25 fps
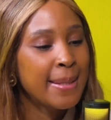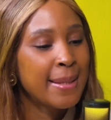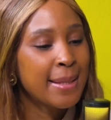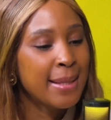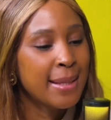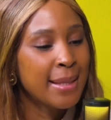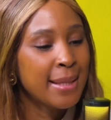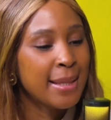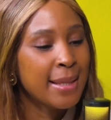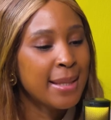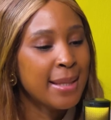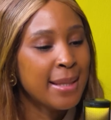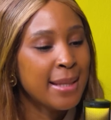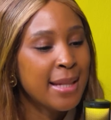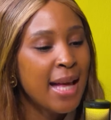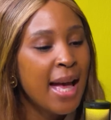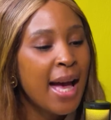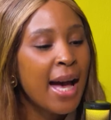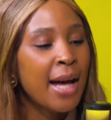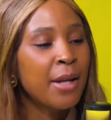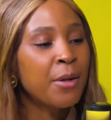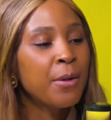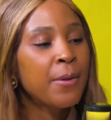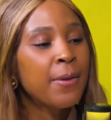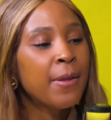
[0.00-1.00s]
Huh. Hmm.
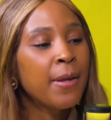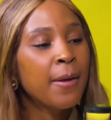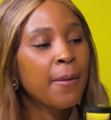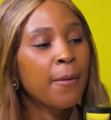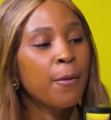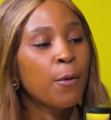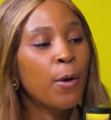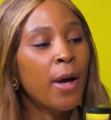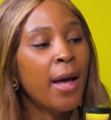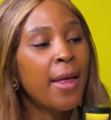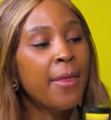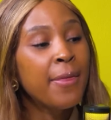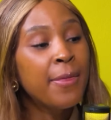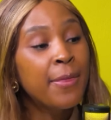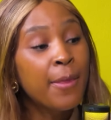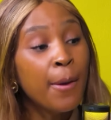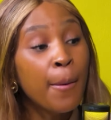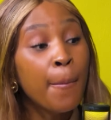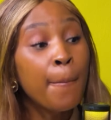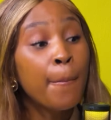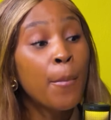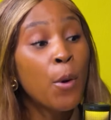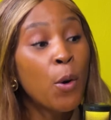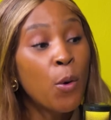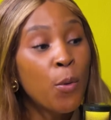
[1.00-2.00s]
I don't think at
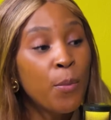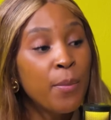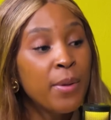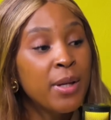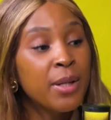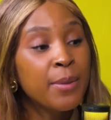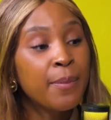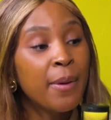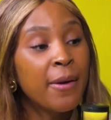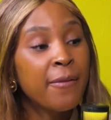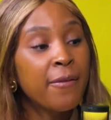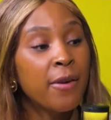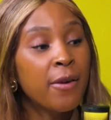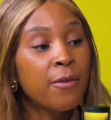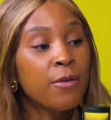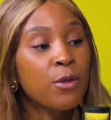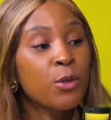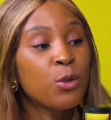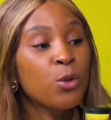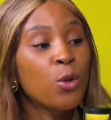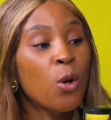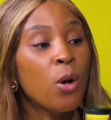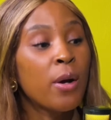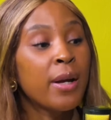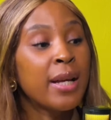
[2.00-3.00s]
the moment my
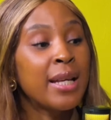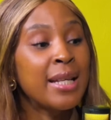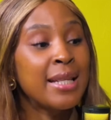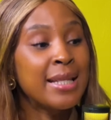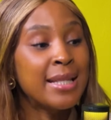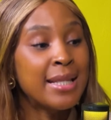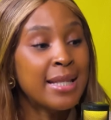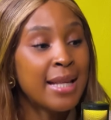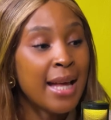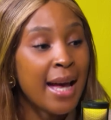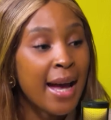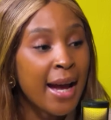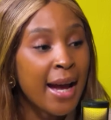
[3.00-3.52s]
favorite song is